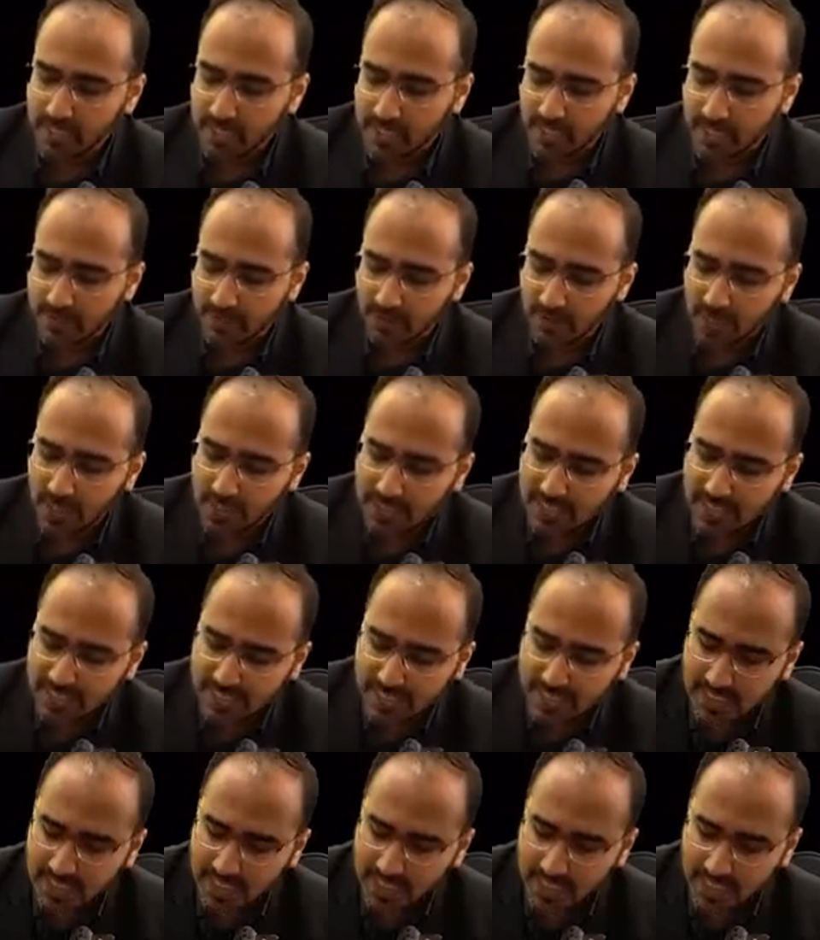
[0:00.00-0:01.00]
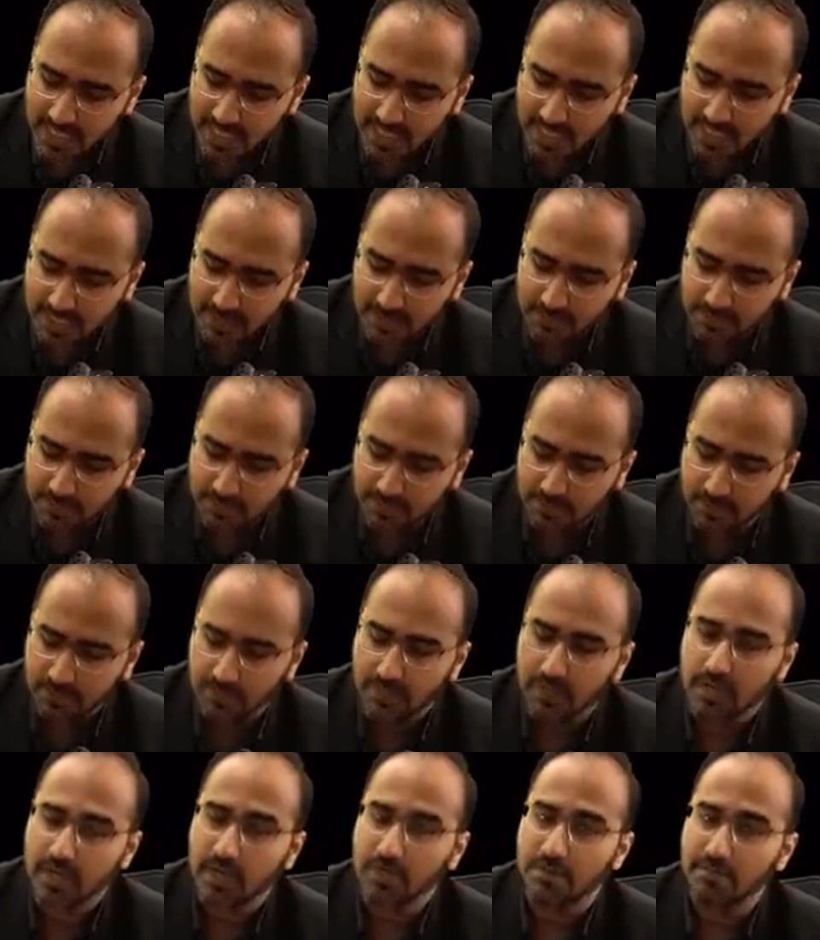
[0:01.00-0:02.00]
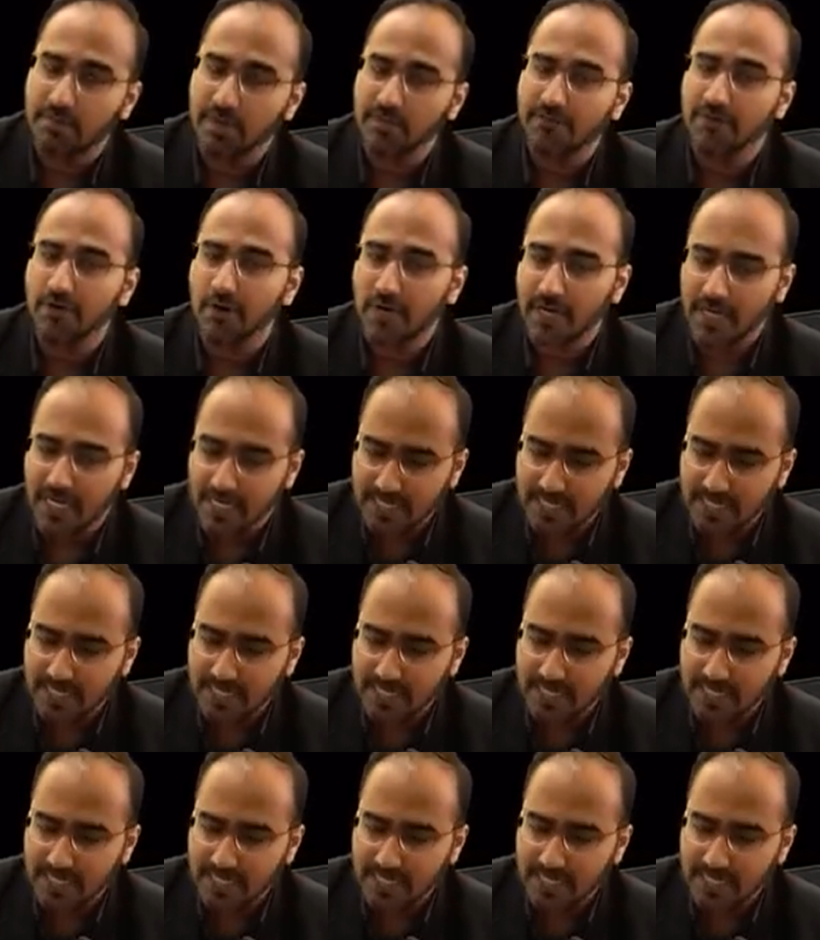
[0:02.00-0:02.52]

there was a circuit before